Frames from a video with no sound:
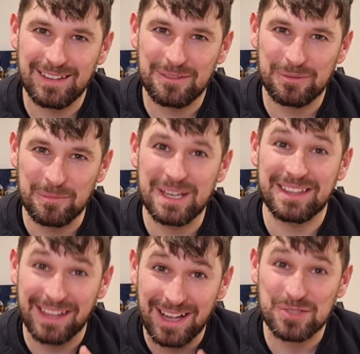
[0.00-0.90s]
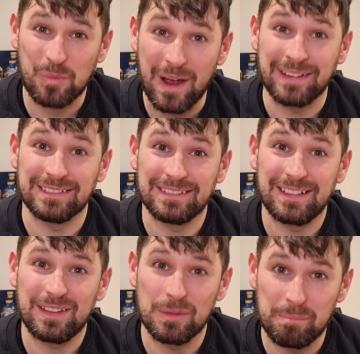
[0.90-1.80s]
for me, that's when
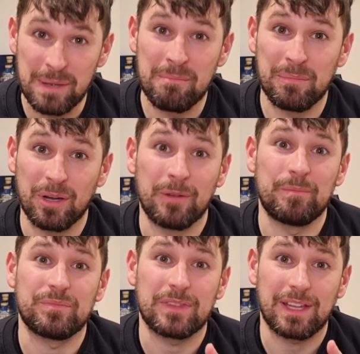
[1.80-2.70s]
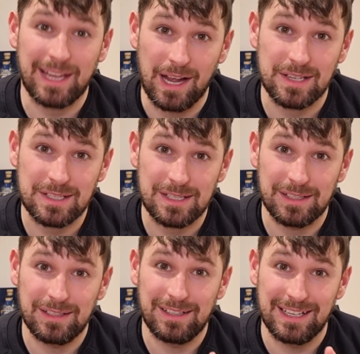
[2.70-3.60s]
the Bimber cask
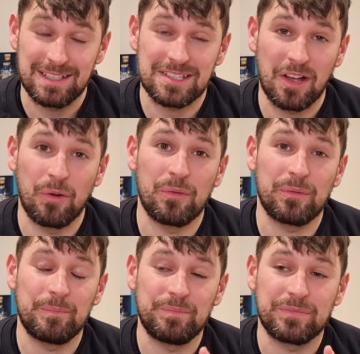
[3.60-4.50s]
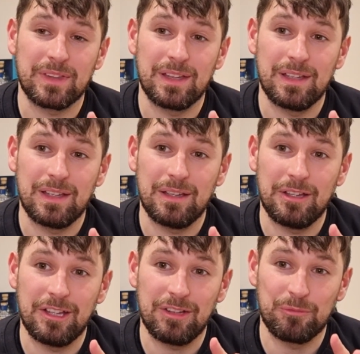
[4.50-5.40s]
itself
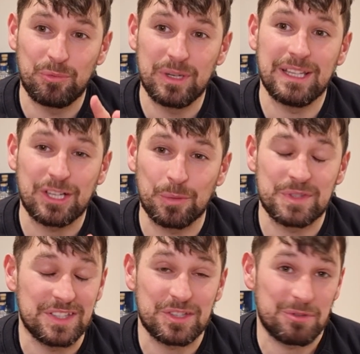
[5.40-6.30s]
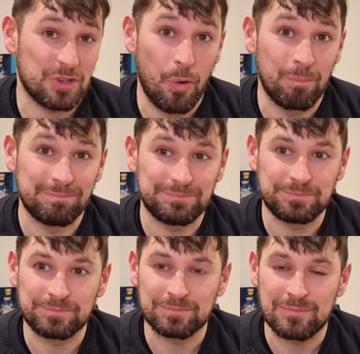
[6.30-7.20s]
really comes into its own,
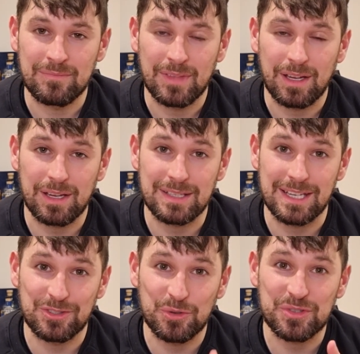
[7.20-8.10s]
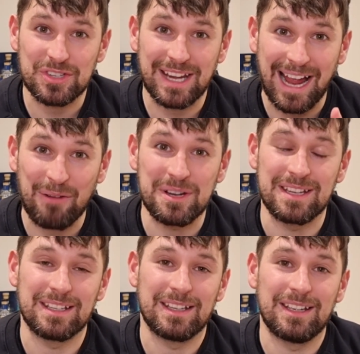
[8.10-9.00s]
because it does
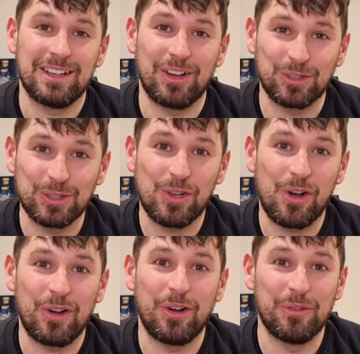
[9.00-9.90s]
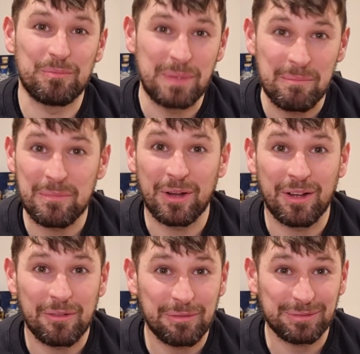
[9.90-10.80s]
carry a lot of
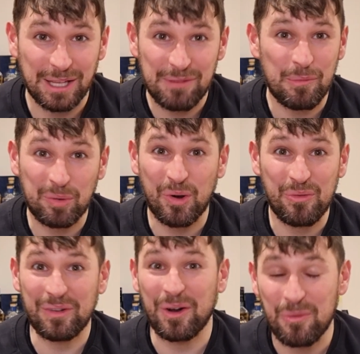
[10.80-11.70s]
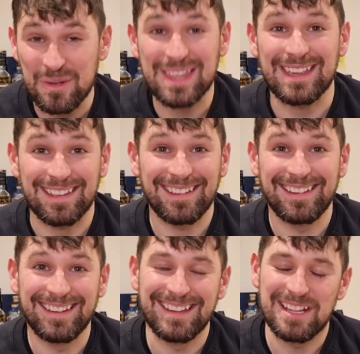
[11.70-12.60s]
Bimber flavour profile with it.
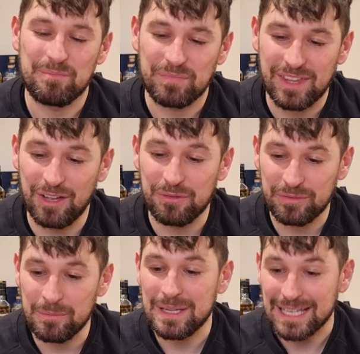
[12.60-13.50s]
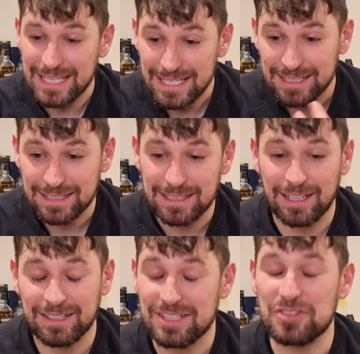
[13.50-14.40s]
And for me,
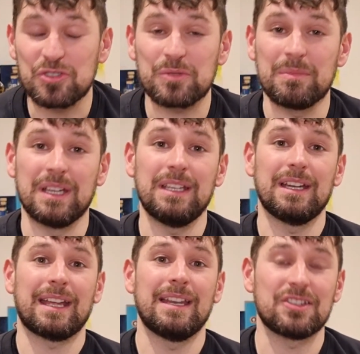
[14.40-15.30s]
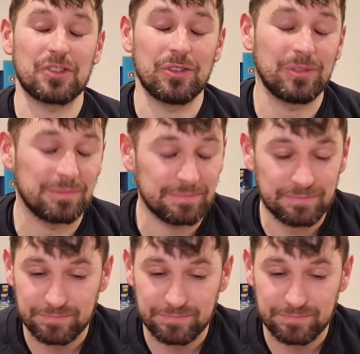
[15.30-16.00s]
and this is just me, again, it's all,